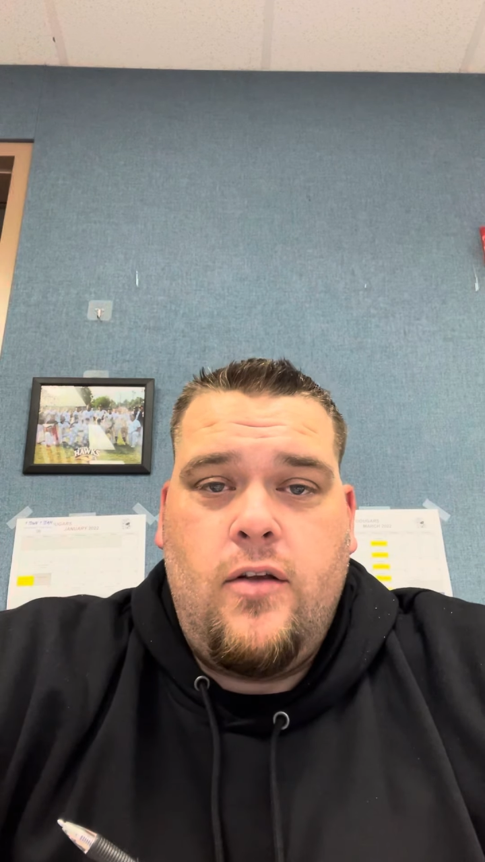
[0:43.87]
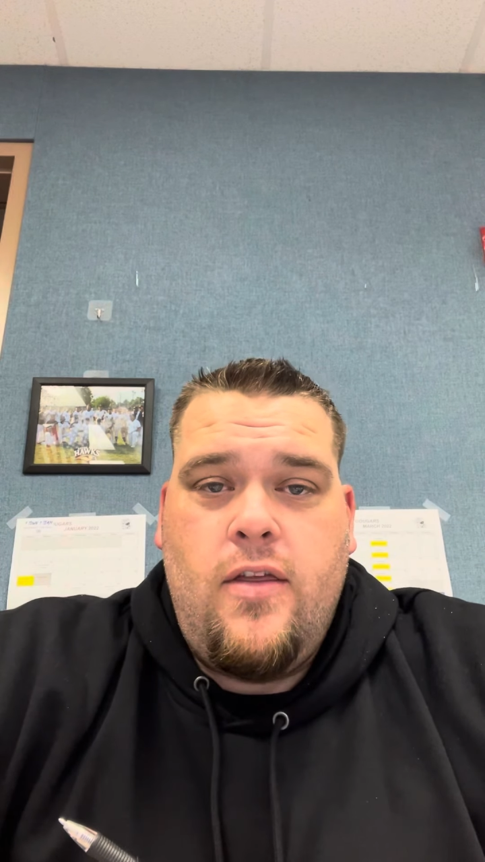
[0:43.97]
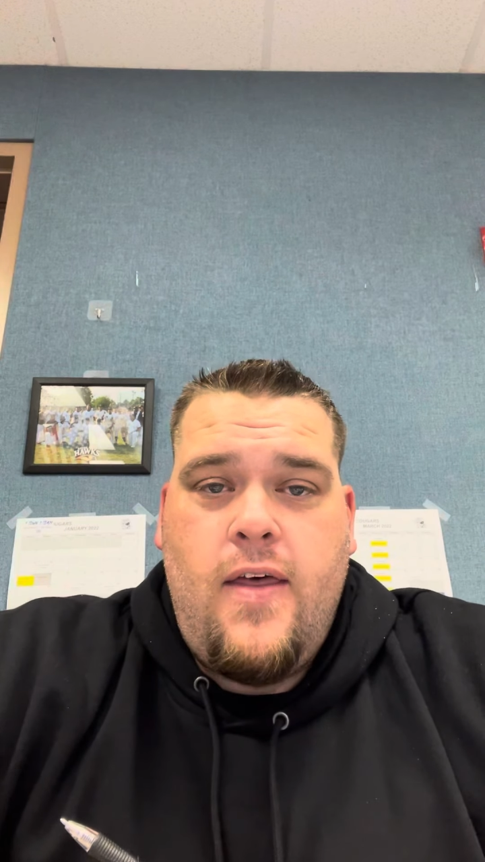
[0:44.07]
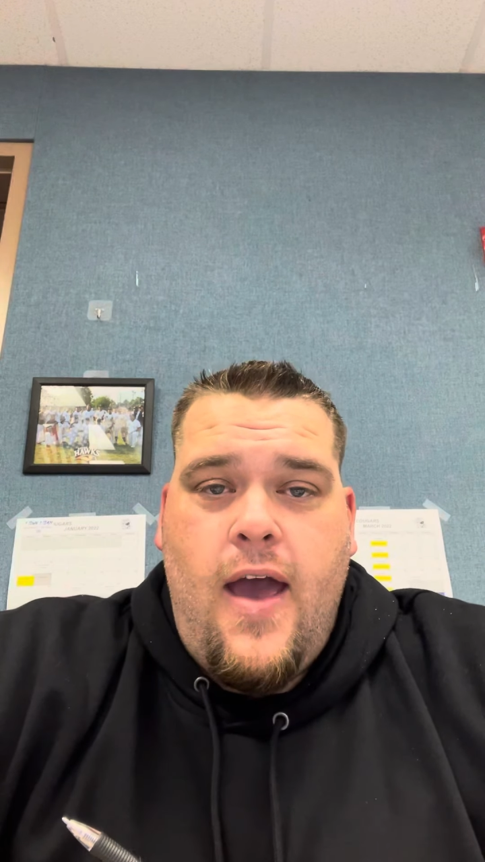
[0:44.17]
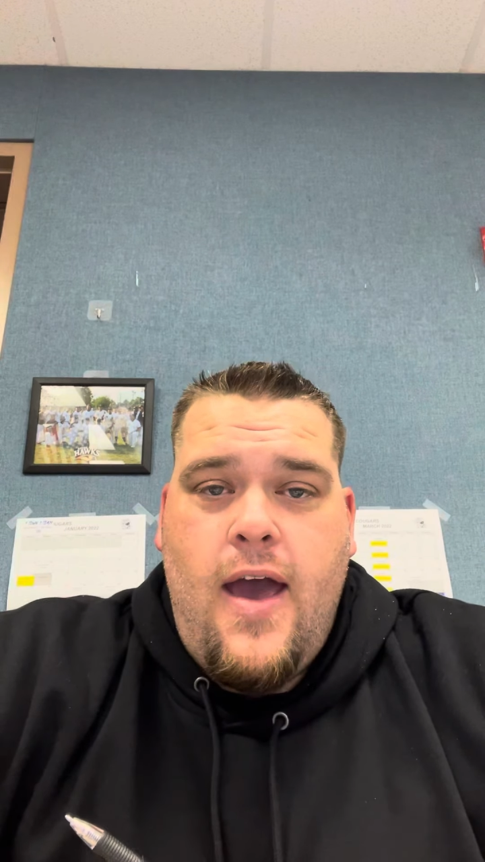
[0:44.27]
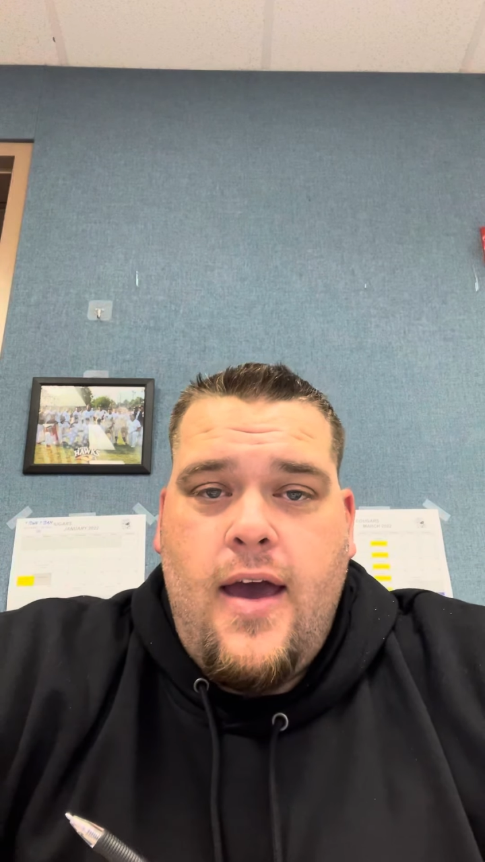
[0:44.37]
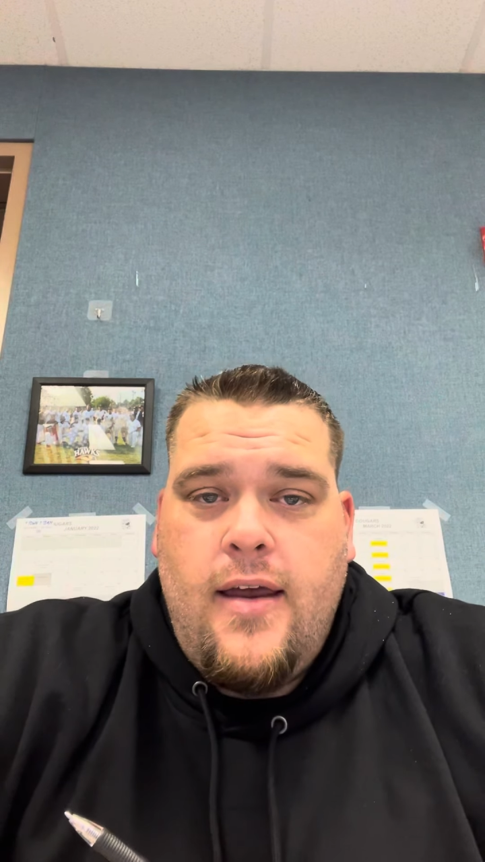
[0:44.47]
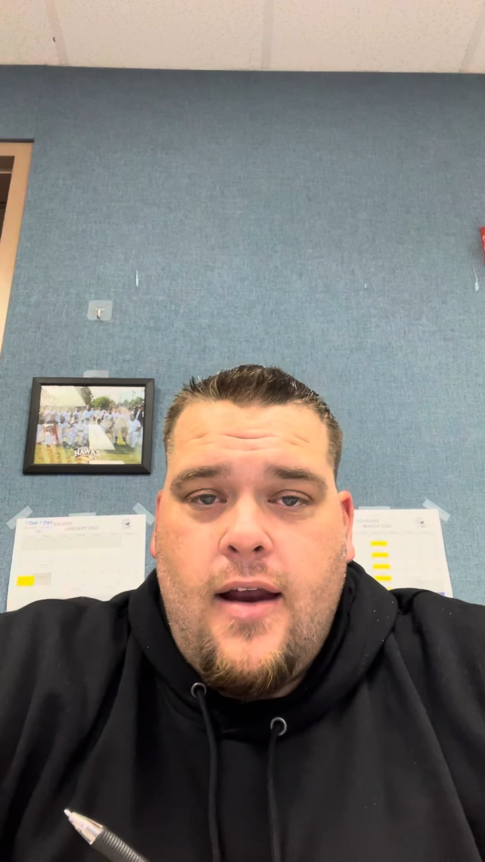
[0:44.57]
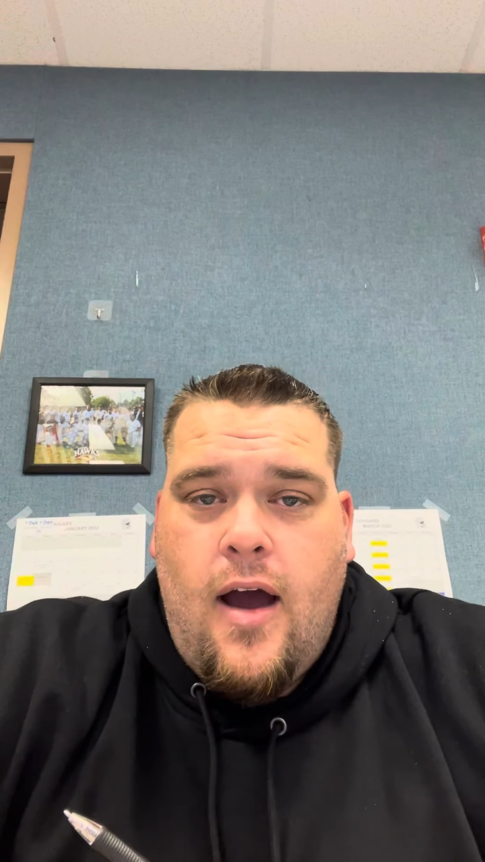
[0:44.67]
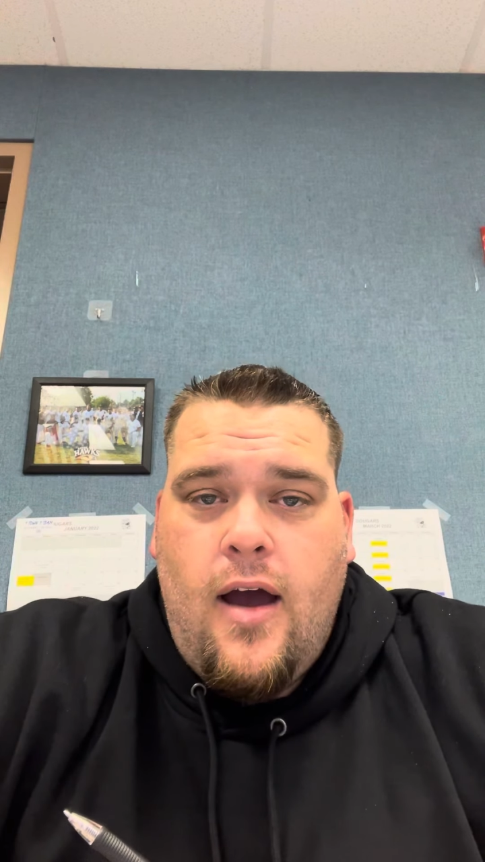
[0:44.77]

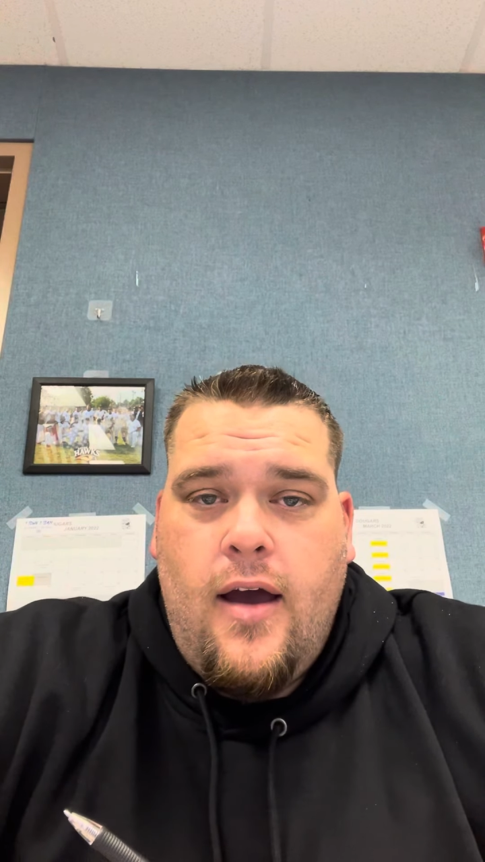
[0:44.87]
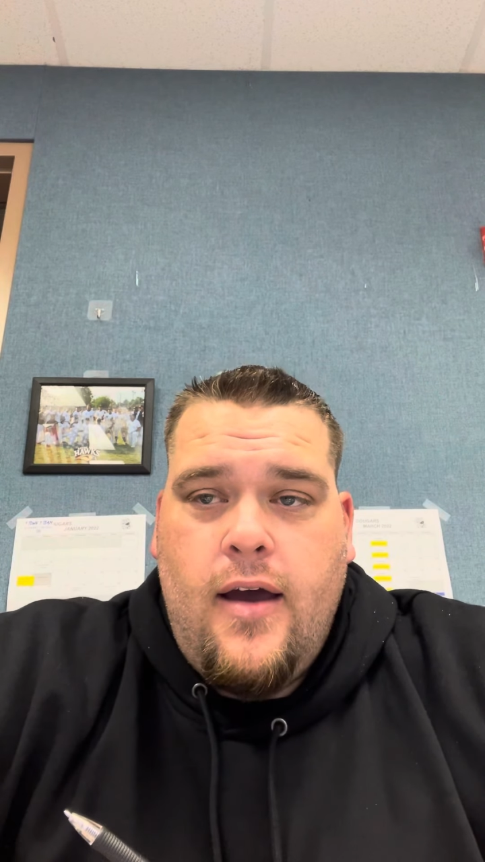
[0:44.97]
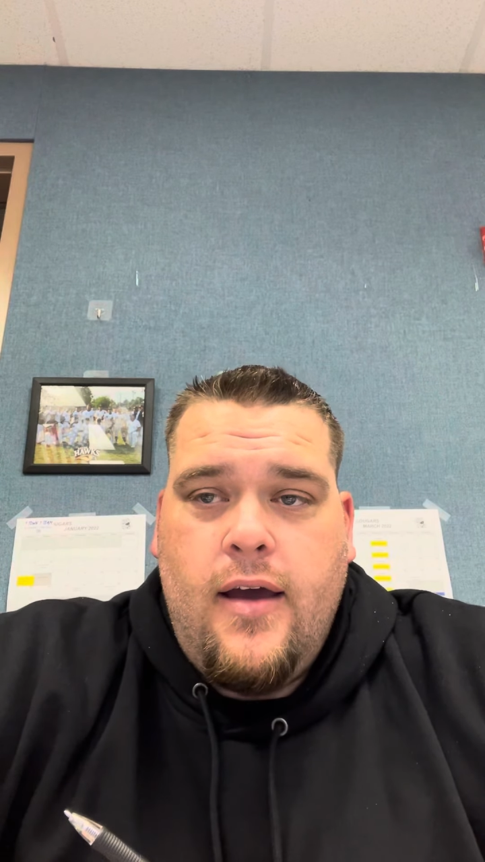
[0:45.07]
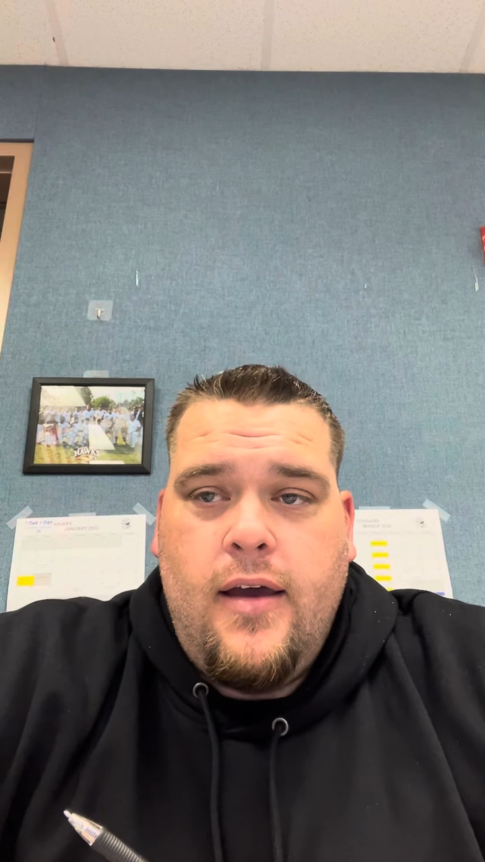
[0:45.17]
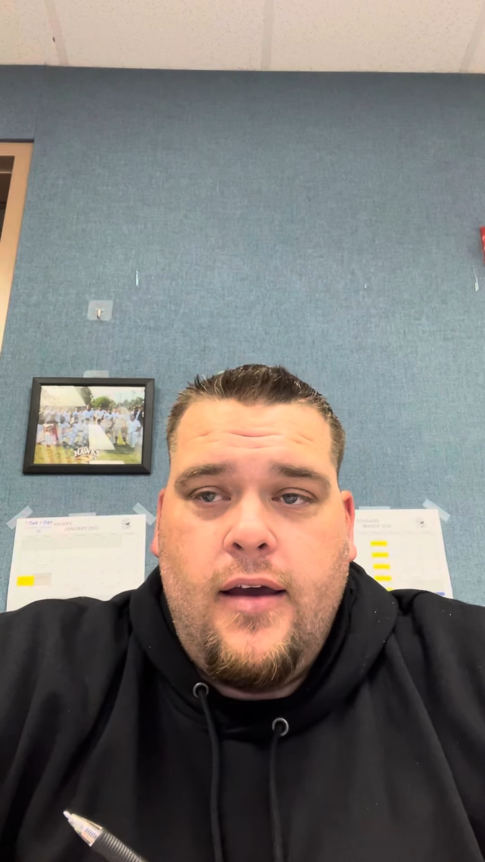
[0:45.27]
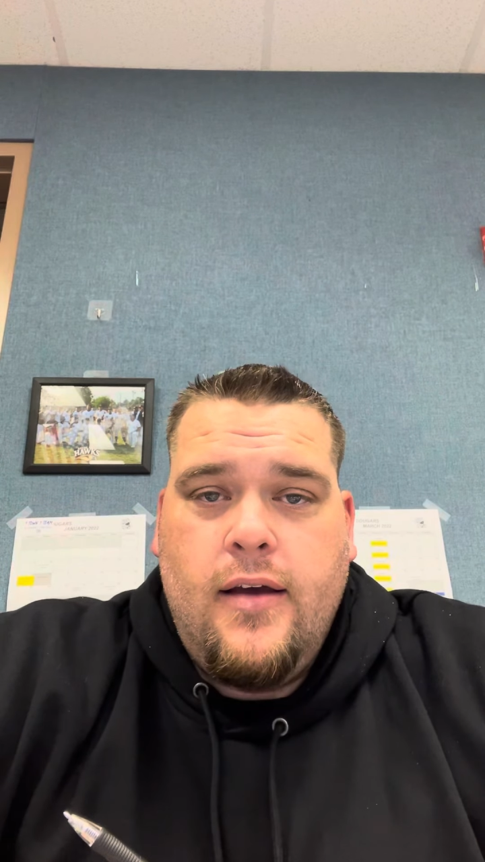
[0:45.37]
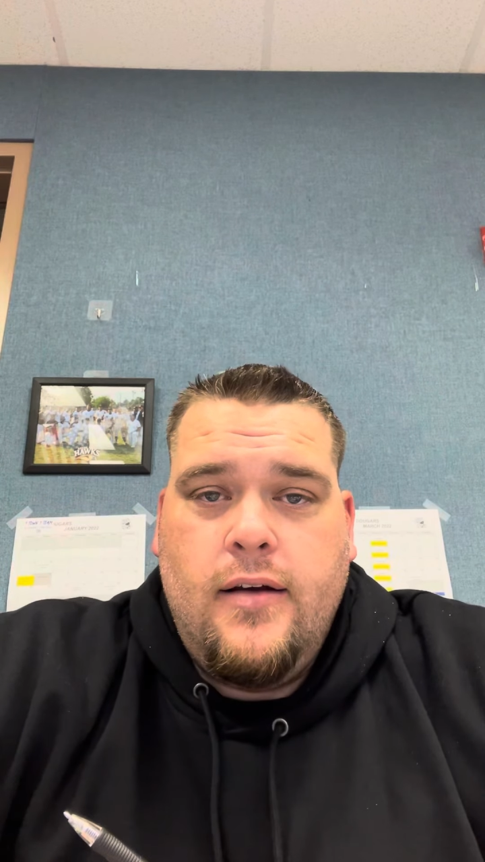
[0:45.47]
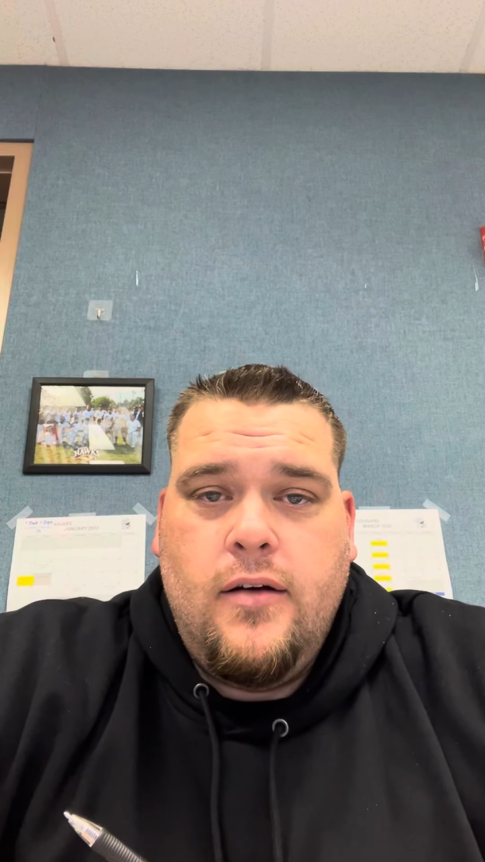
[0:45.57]
that, I